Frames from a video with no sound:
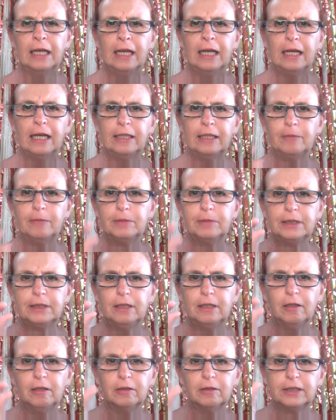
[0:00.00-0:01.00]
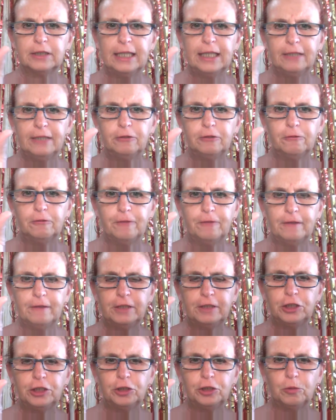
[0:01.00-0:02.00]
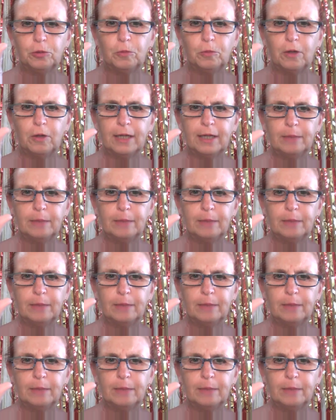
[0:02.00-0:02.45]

And it was lots of little, very short white